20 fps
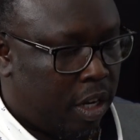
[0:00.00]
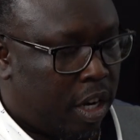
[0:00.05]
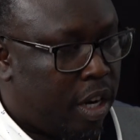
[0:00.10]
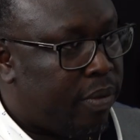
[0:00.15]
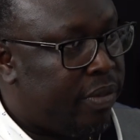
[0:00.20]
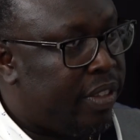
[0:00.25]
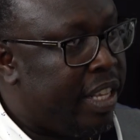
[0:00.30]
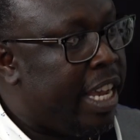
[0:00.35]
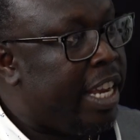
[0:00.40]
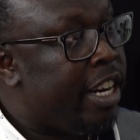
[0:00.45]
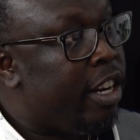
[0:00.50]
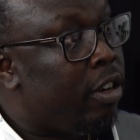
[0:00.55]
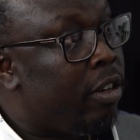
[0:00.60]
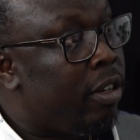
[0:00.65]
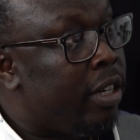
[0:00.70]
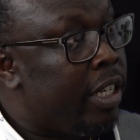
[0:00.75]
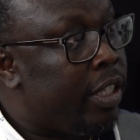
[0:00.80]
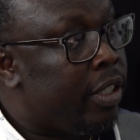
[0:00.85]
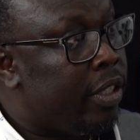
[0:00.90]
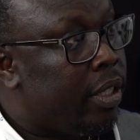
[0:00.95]
of their
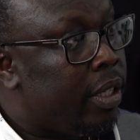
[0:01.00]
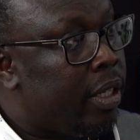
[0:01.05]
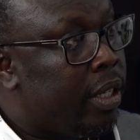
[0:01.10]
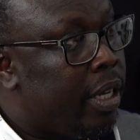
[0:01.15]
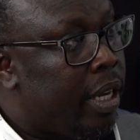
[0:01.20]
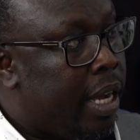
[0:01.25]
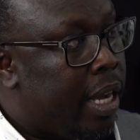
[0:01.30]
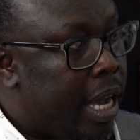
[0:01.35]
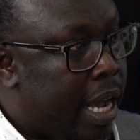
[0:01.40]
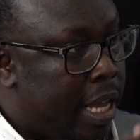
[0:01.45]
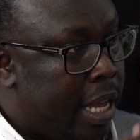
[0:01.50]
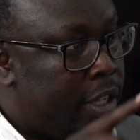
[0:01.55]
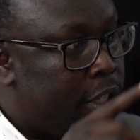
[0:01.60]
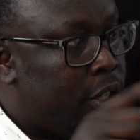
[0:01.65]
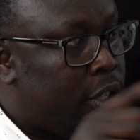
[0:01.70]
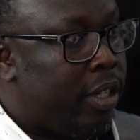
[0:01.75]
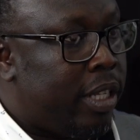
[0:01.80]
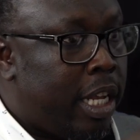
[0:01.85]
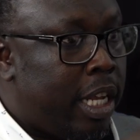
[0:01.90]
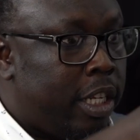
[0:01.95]
knowledge, and
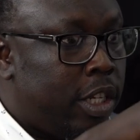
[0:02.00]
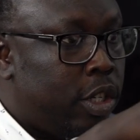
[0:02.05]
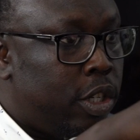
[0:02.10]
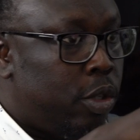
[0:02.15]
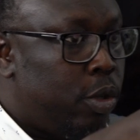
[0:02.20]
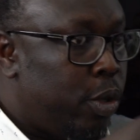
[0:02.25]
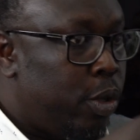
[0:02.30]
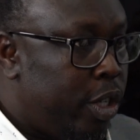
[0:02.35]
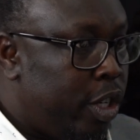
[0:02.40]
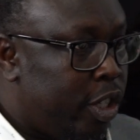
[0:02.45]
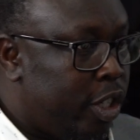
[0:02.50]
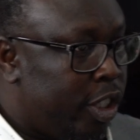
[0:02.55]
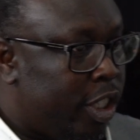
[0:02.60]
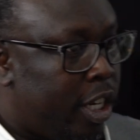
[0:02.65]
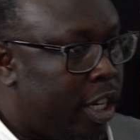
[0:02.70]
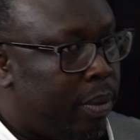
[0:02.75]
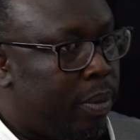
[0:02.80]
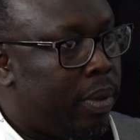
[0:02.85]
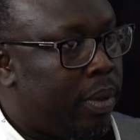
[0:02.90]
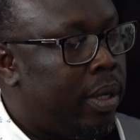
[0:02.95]
so that do your
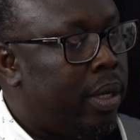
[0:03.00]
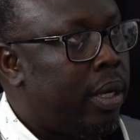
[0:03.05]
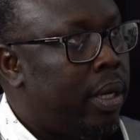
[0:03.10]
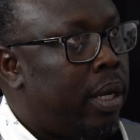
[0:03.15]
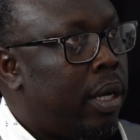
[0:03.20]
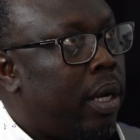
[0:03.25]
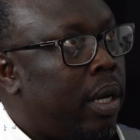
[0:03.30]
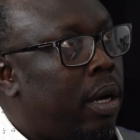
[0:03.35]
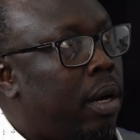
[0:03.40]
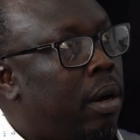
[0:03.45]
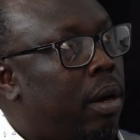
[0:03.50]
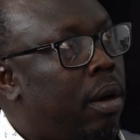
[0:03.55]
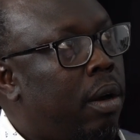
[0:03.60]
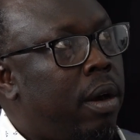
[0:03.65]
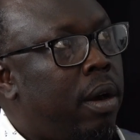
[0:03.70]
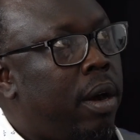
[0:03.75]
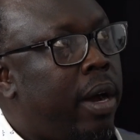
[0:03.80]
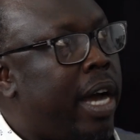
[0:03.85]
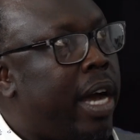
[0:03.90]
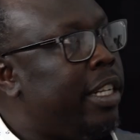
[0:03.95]
job.
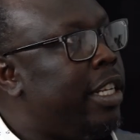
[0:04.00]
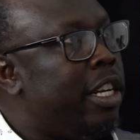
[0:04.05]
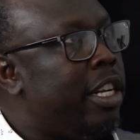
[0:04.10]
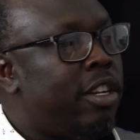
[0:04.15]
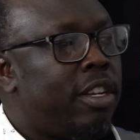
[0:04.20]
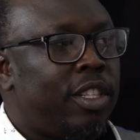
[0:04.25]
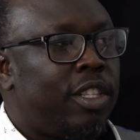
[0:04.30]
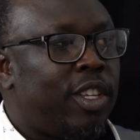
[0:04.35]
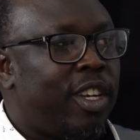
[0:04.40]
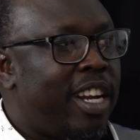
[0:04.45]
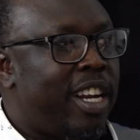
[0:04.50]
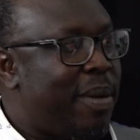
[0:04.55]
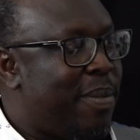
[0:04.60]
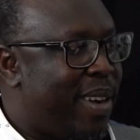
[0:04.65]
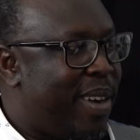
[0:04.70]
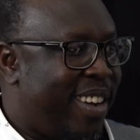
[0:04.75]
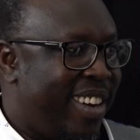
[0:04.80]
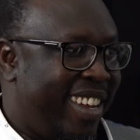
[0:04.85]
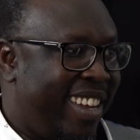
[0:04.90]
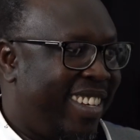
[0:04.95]
Oh, I did not thought
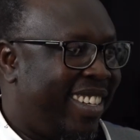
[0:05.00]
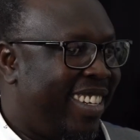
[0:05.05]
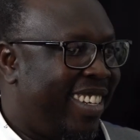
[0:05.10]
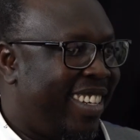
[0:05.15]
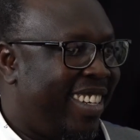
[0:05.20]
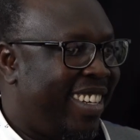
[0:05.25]
about it.